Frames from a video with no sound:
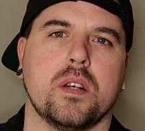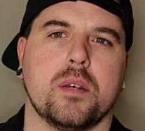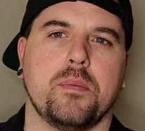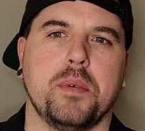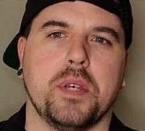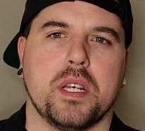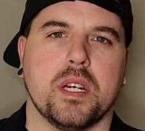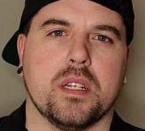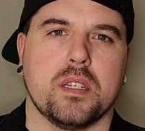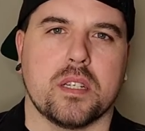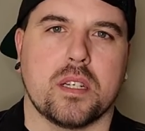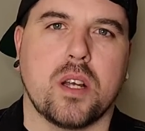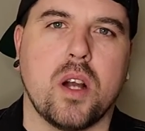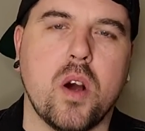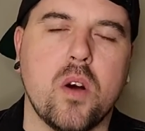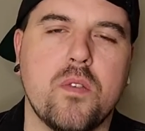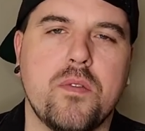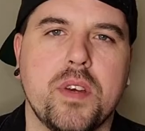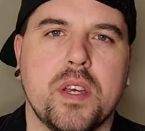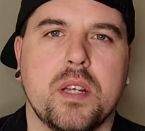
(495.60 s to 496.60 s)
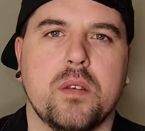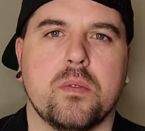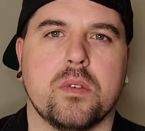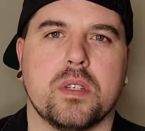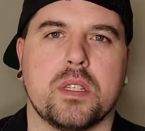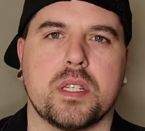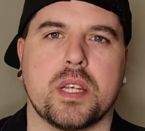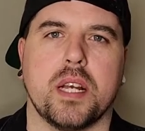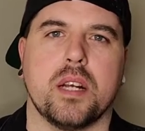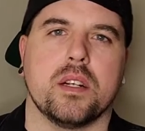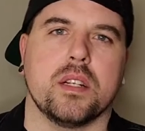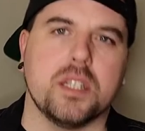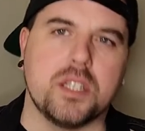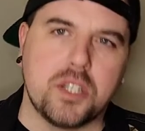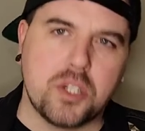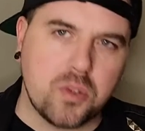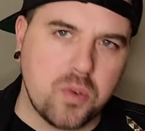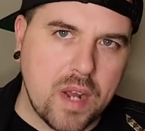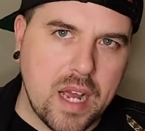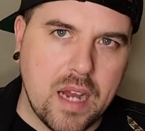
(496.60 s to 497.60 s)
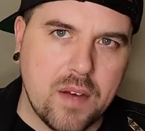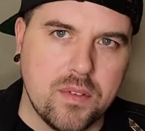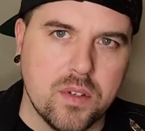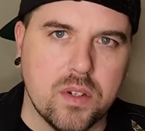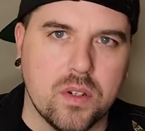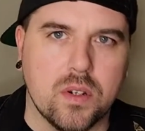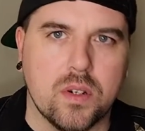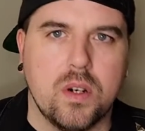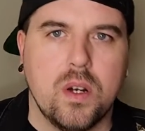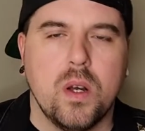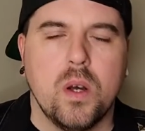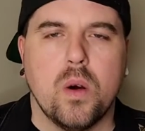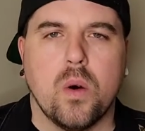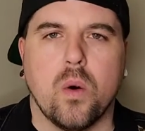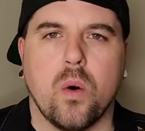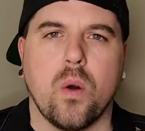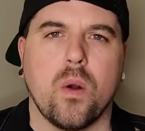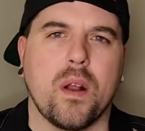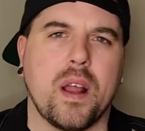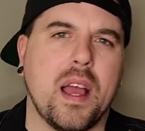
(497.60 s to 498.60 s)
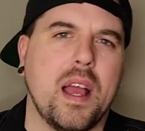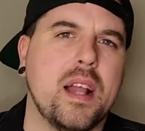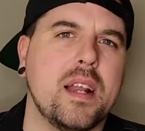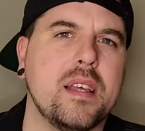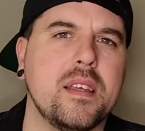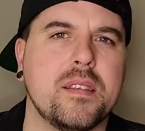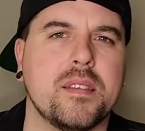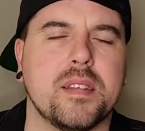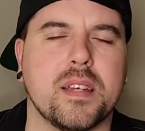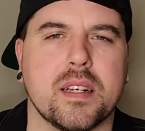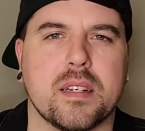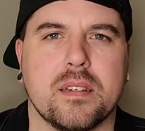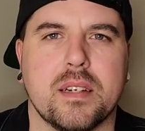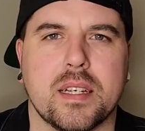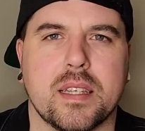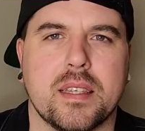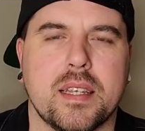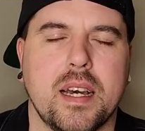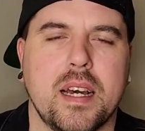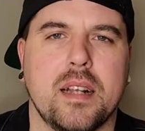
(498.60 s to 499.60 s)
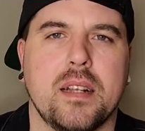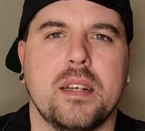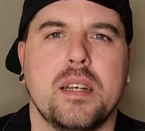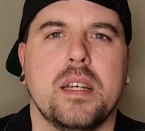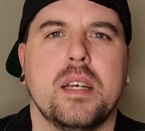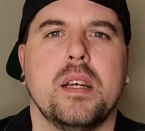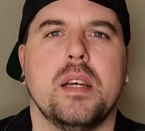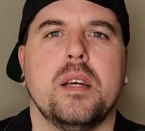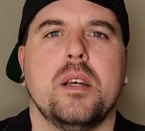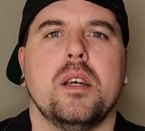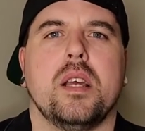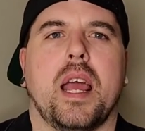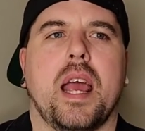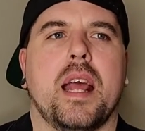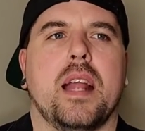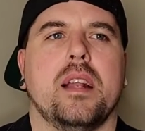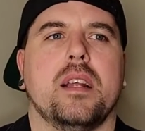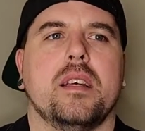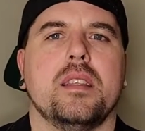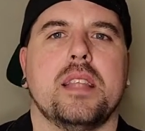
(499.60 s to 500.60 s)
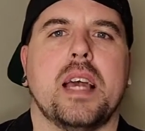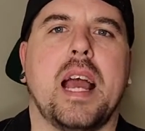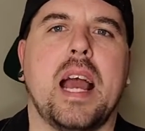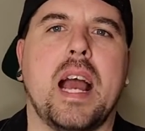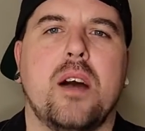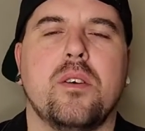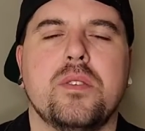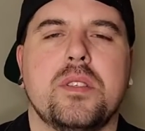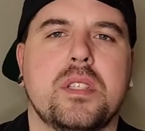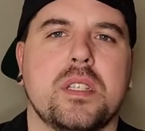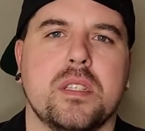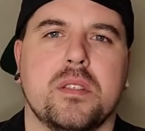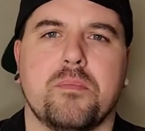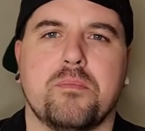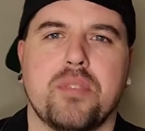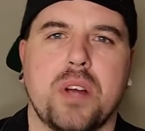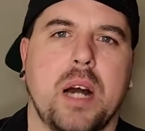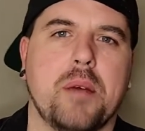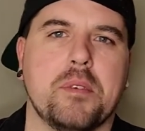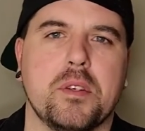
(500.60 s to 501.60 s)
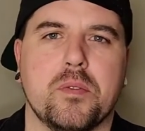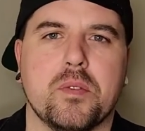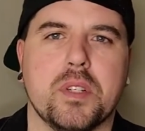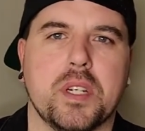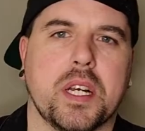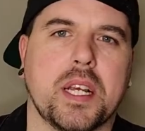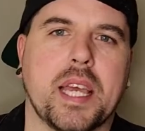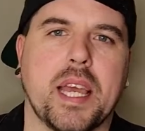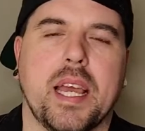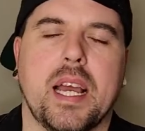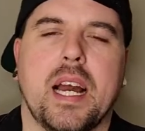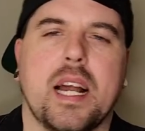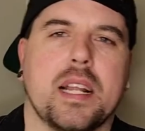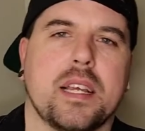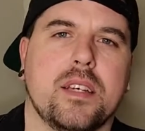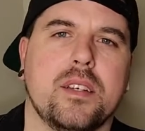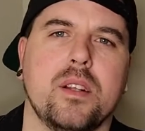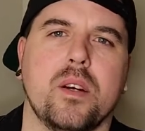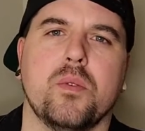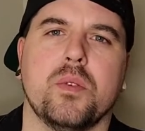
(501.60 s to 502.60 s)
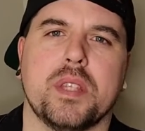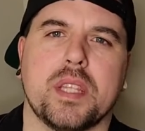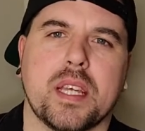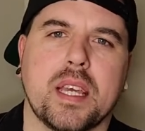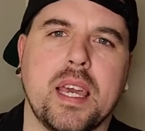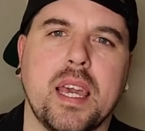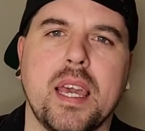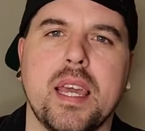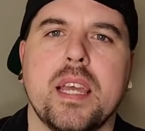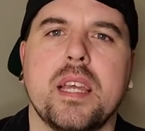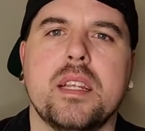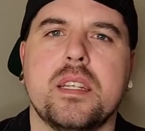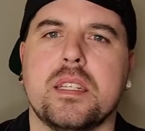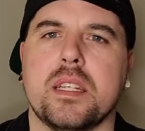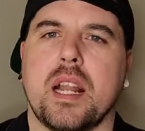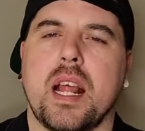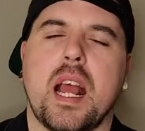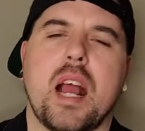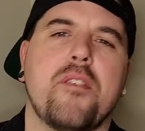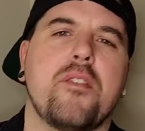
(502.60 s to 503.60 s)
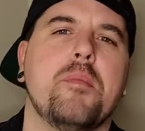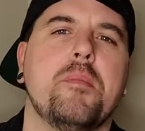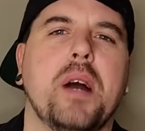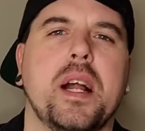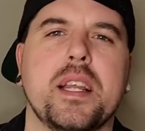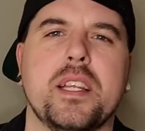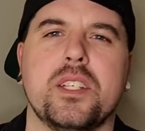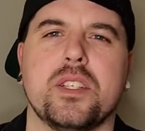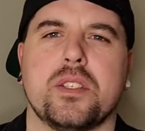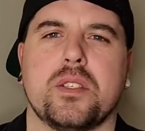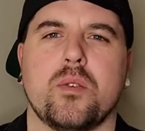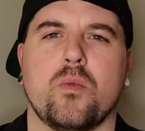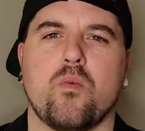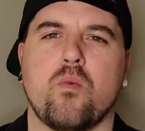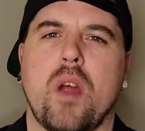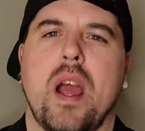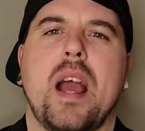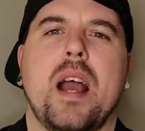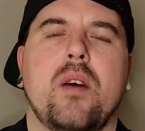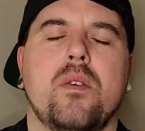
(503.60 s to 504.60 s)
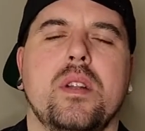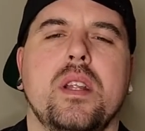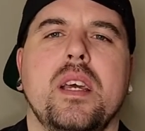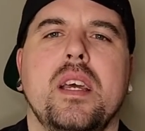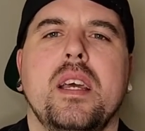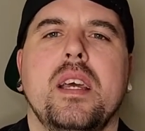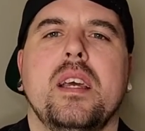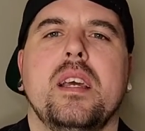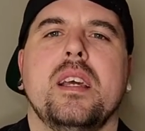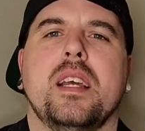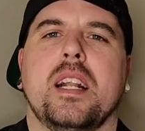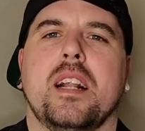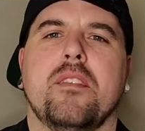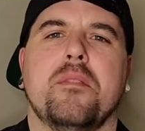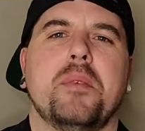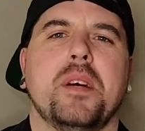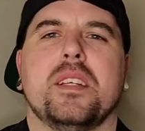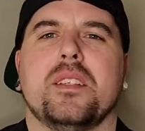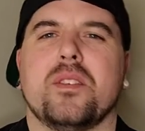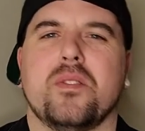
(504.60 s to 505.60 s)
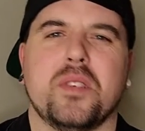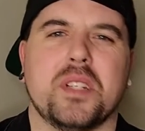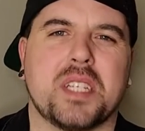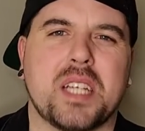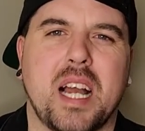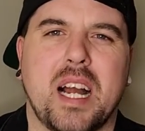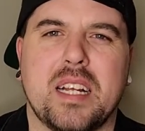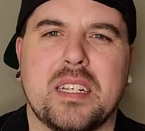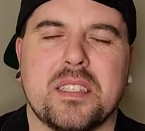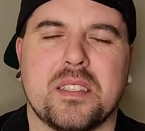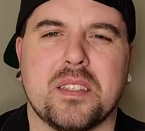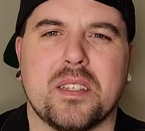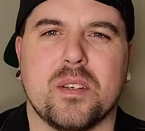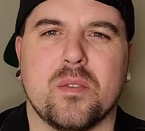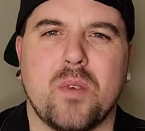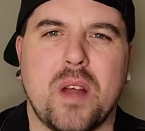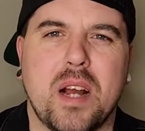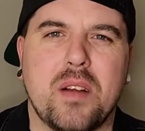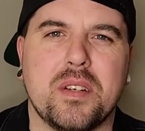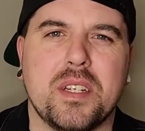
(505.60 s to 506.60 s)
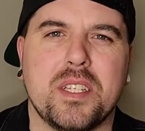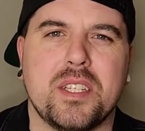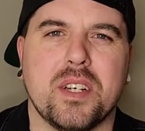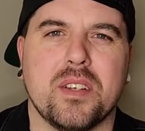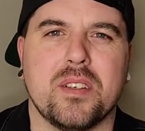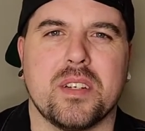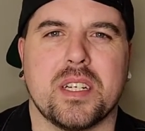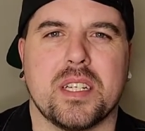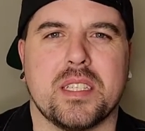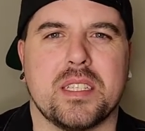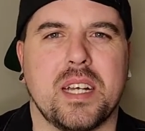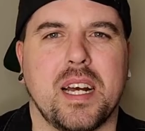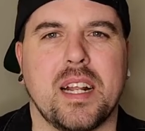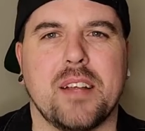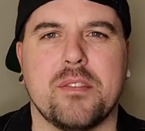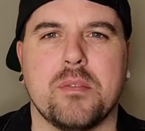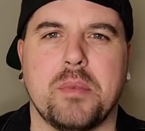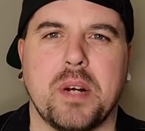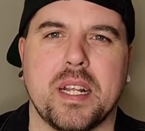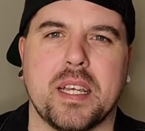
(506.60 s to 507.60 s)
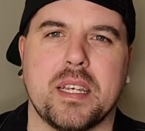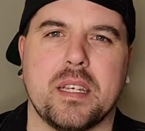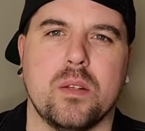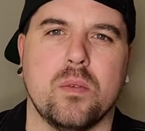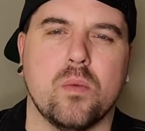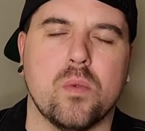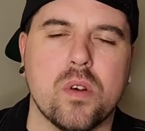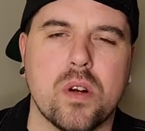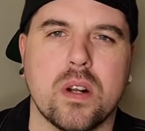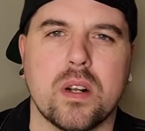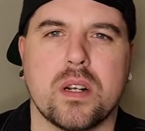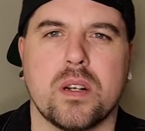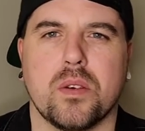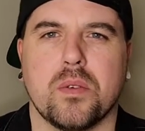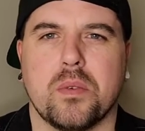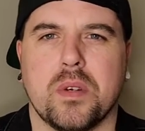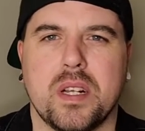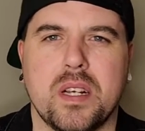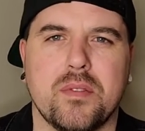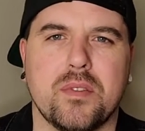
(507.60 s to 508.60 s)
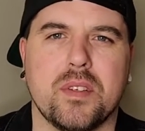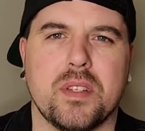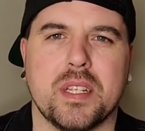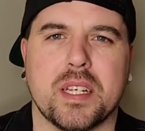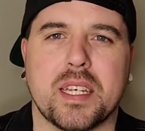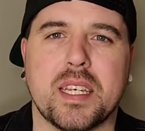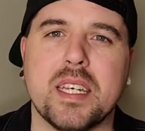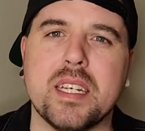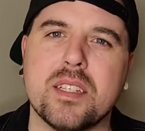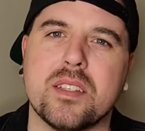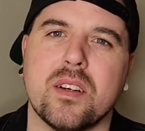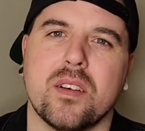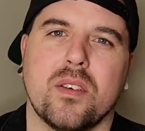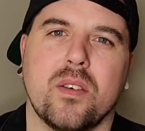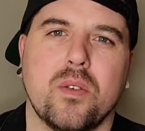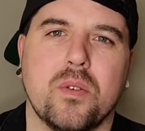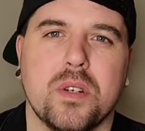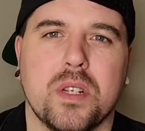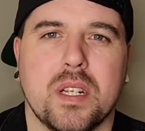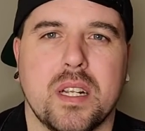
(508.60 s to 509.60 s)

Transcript: because of COVID. We're scared to travel or anything like that. And the house is probably really chaotic, with the kids and everybody just around, and everybody's always constantly around each other because not everybody can work or whatever. And the kids aren't always,